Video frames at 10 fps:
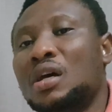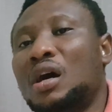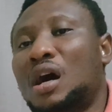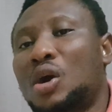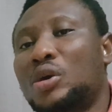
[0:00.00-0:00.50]

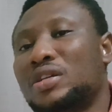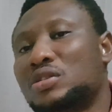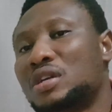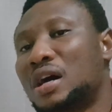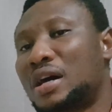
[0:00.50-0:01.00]
According to
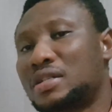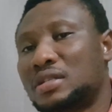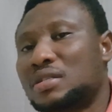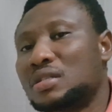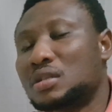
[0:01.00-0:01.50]
the
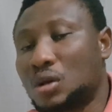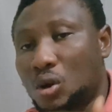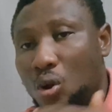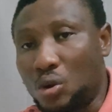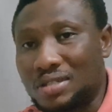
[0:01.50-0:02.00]
ICT
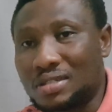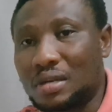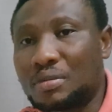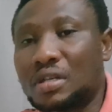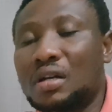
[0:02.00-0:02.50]

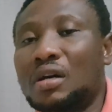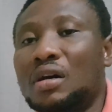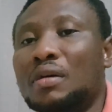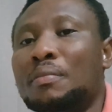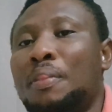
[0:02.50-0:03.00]
concept,
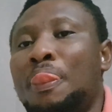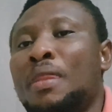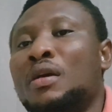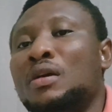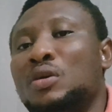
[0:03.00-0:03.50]

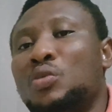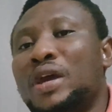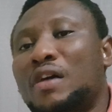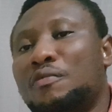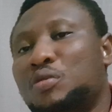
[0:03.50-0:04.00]
we
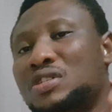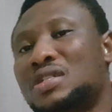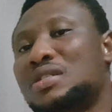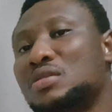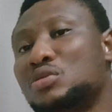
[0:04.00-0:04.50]
have
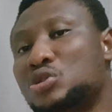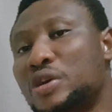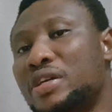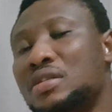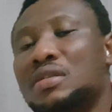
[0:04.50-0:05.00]
position
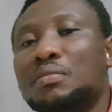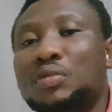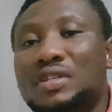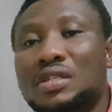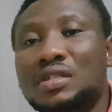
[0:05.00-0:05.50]

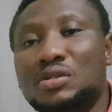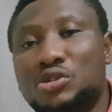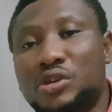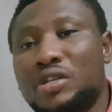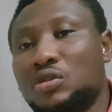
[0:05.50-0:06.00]

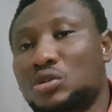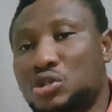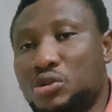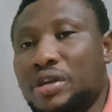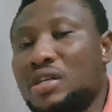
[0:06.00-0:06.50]
trades or
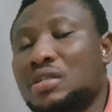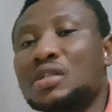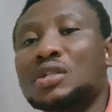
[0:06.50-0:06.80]
traders.